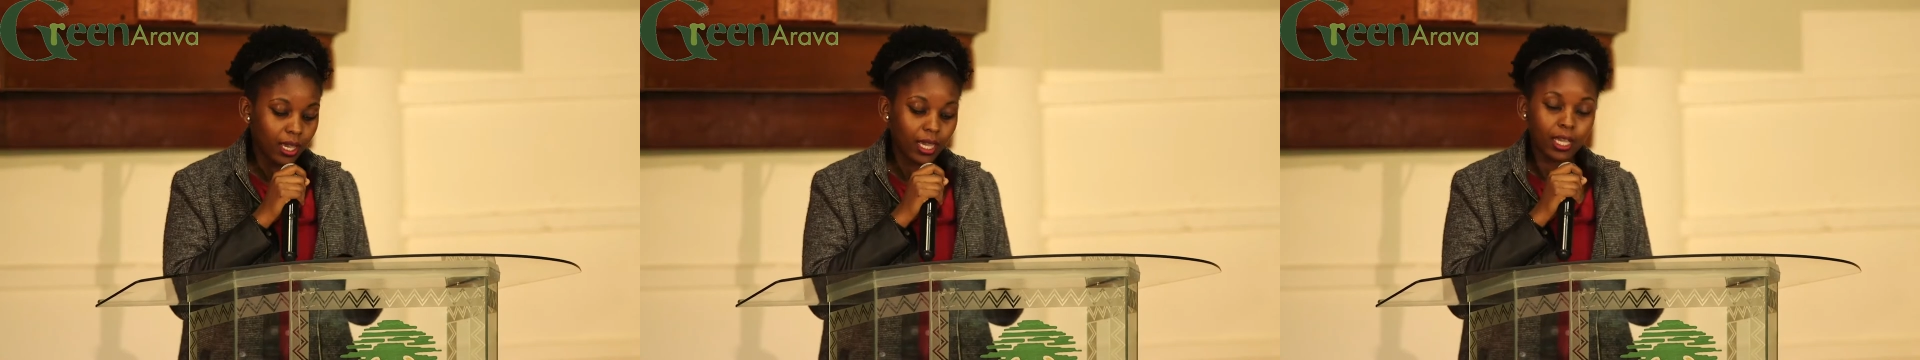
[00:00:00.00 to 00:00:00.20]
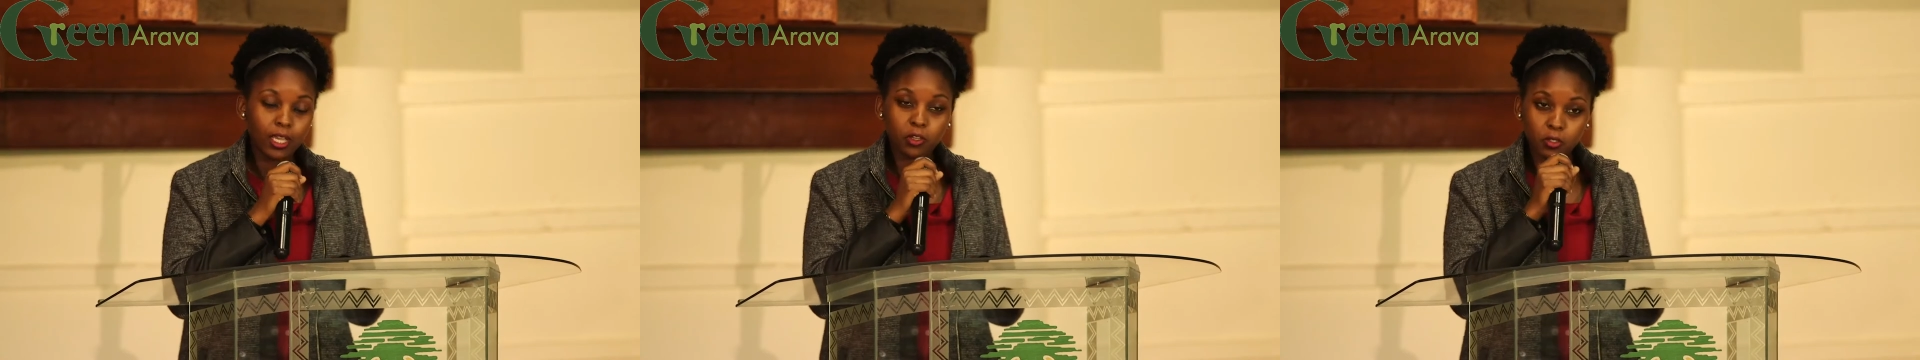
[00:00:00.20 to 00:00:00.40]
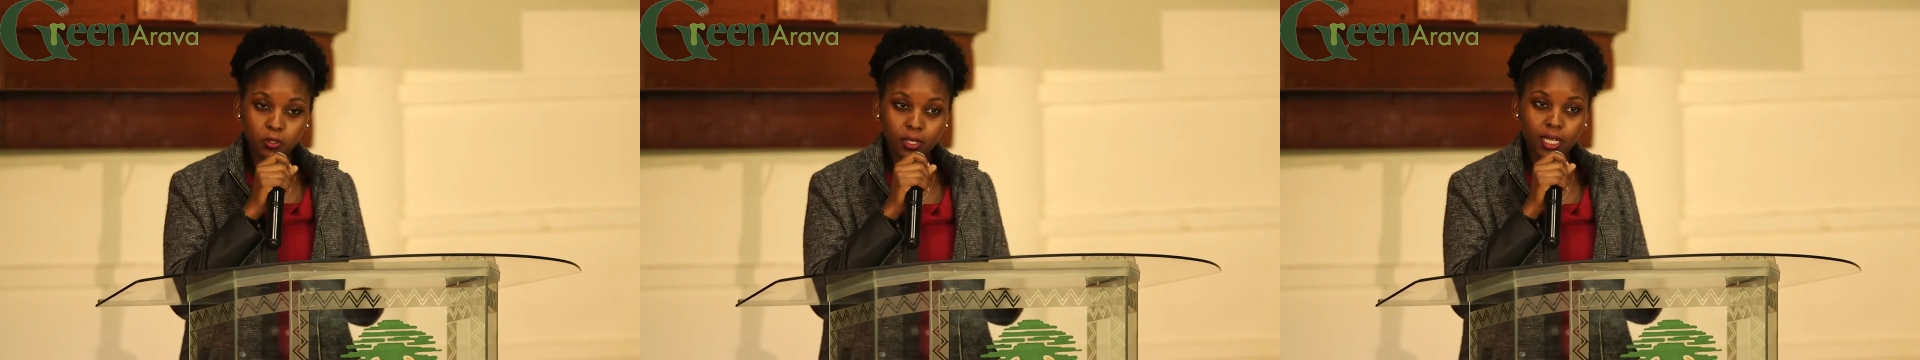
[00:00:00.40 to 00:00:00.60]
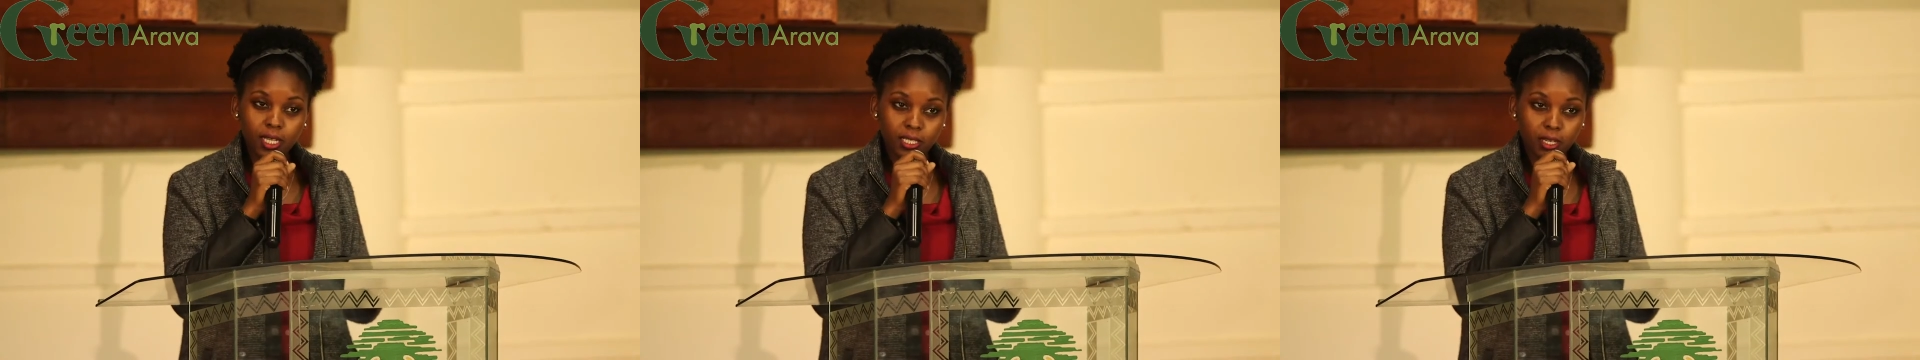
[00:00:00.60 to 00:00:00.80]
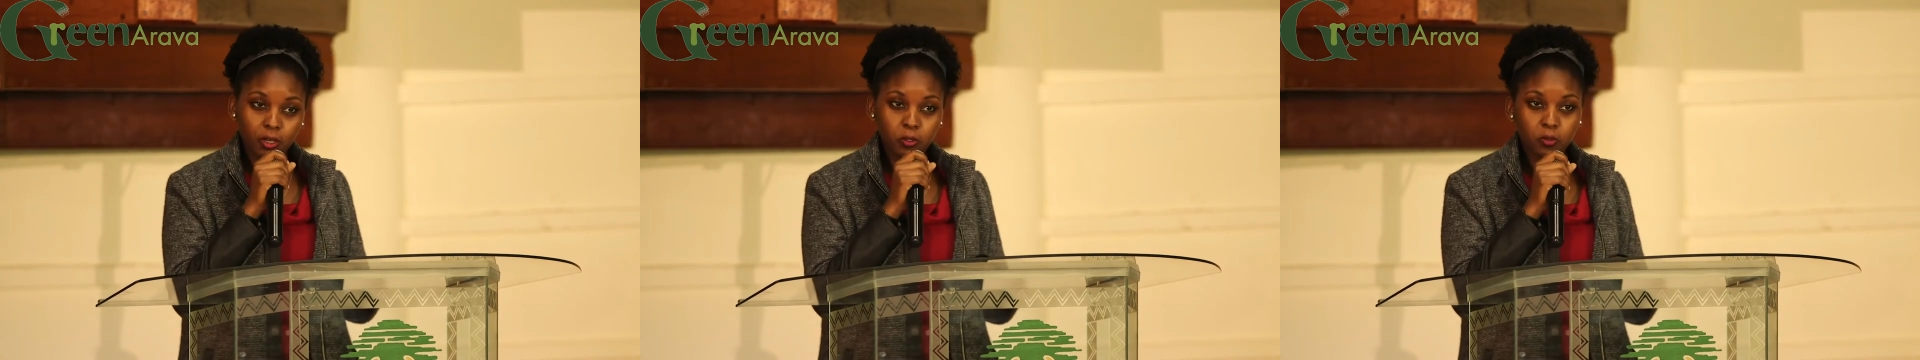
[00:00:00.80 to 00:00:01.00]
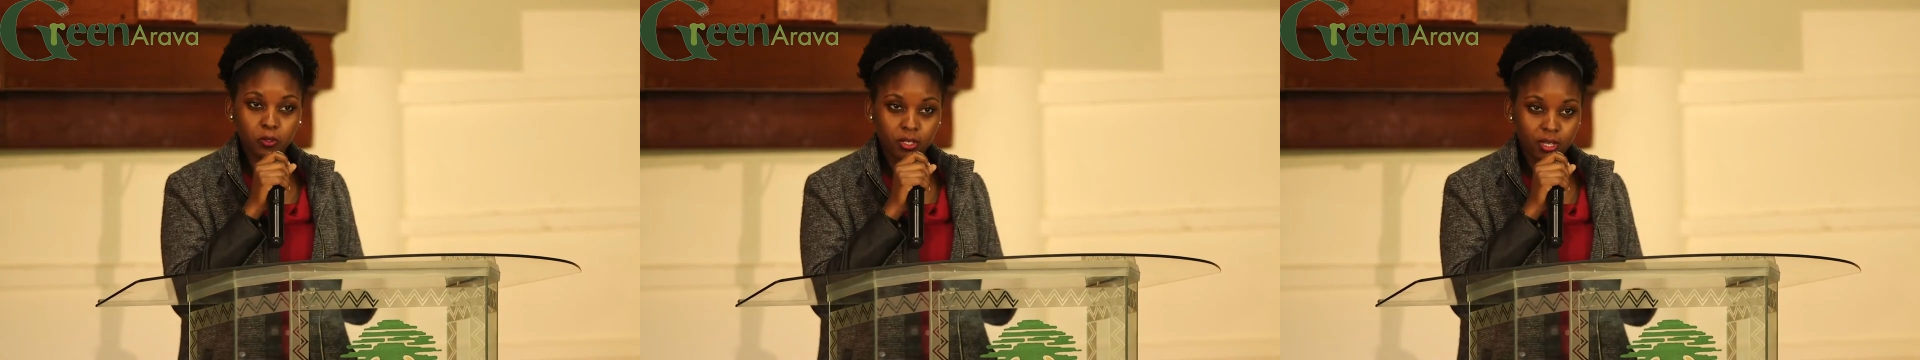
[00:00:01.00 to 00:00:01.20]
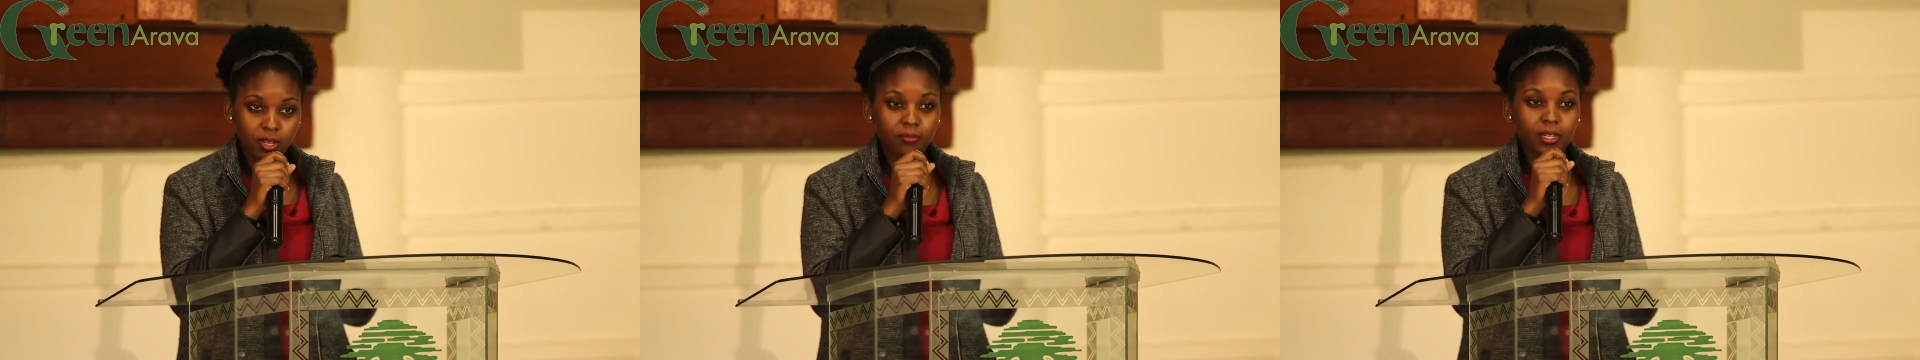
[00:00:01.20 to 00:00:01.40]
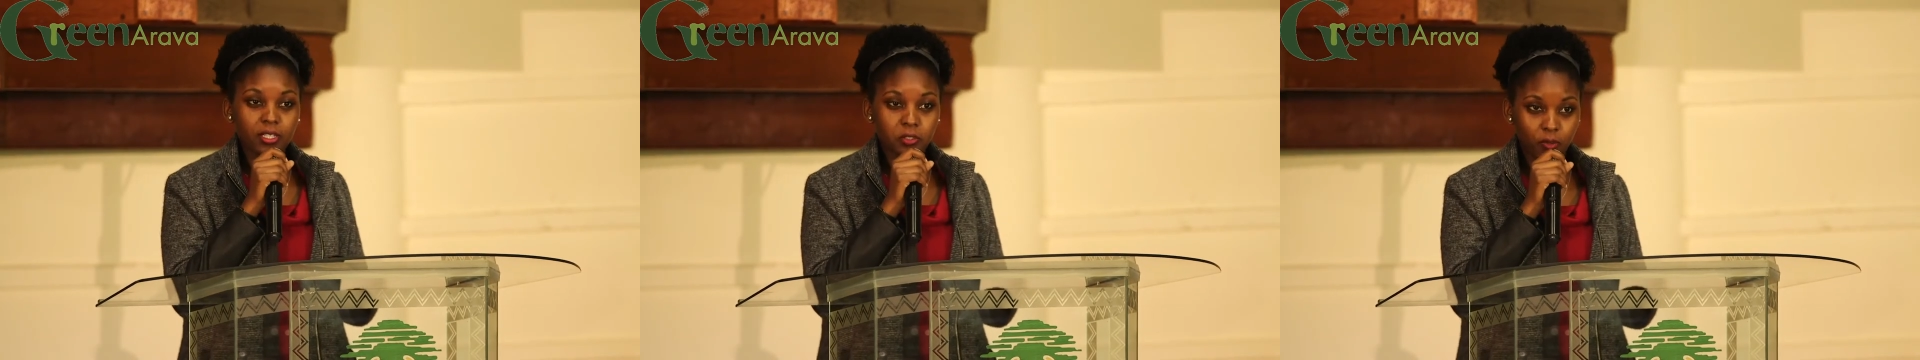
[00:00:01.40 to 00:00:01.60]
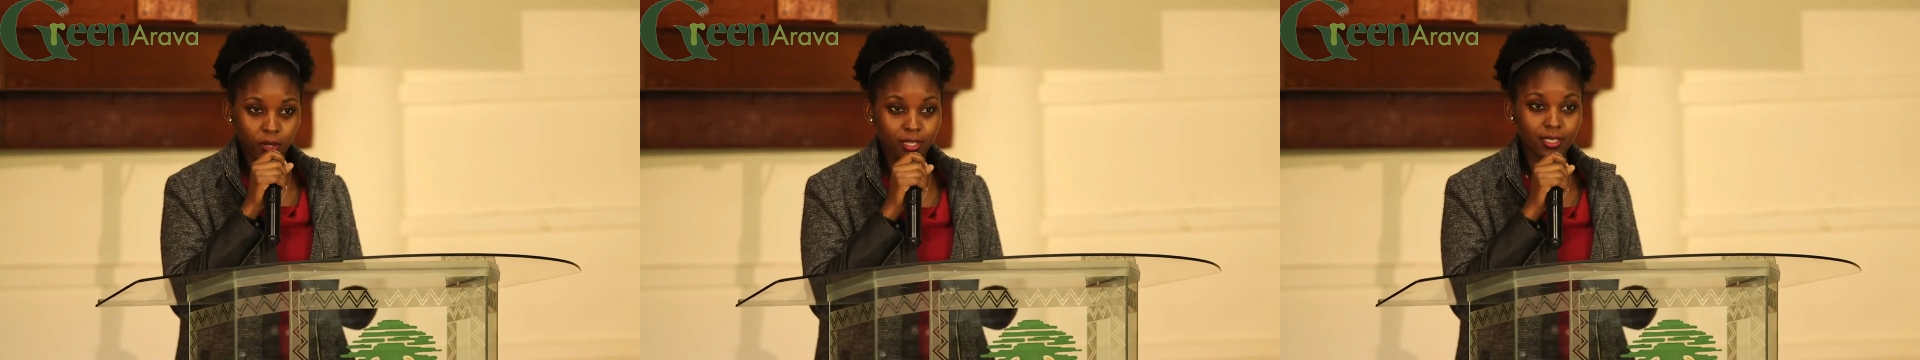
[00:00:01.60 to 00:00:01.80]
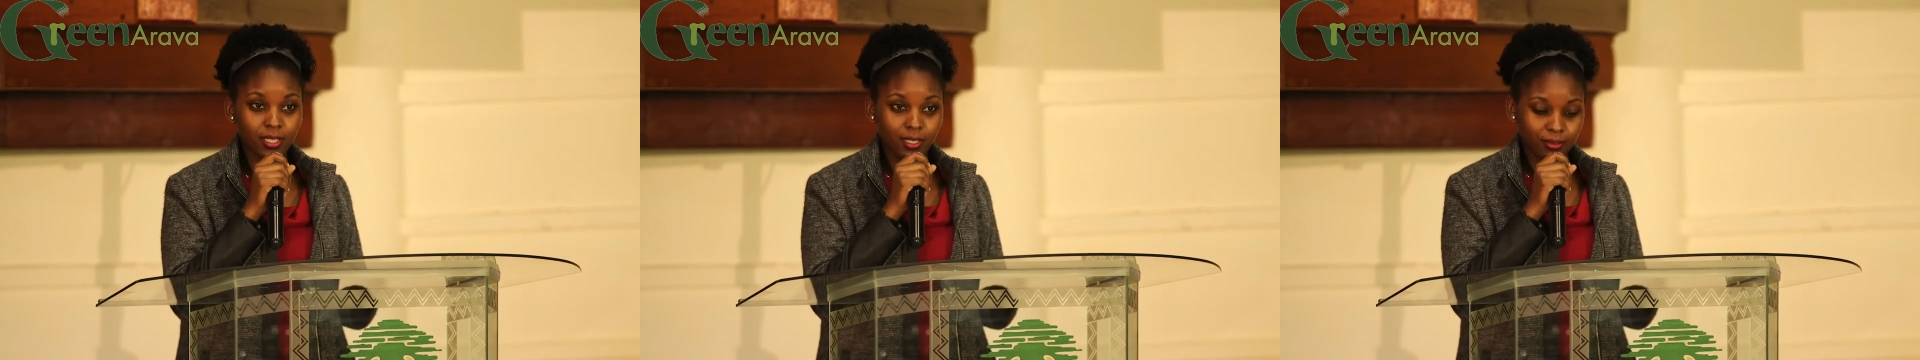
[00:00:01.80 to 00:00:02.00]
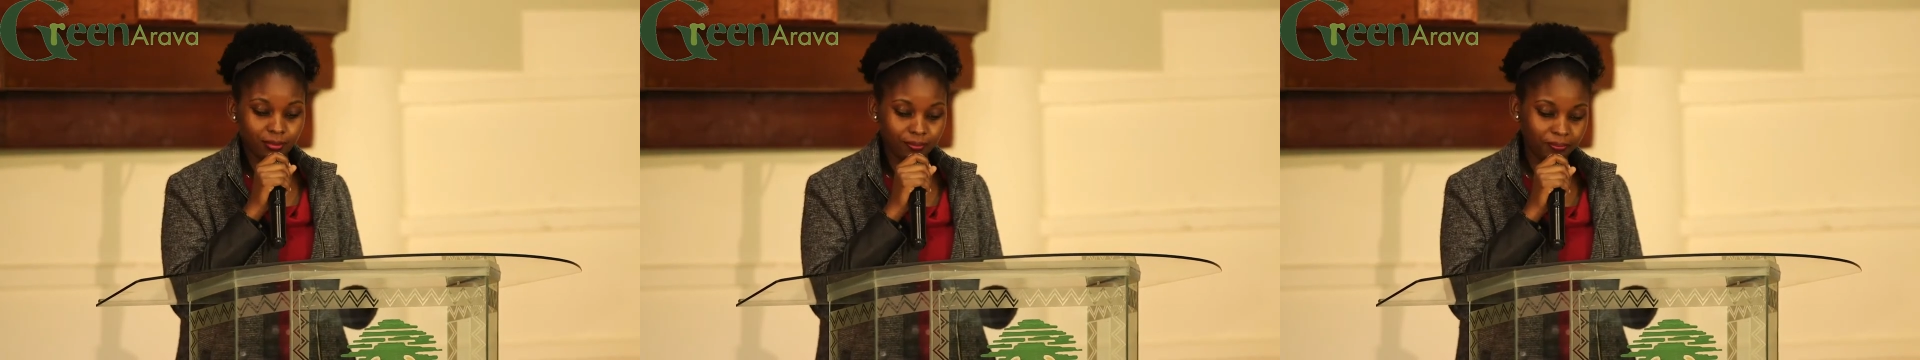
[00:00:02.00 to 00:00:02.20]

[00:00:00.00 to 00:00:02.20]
I also learned how to drive a tractor.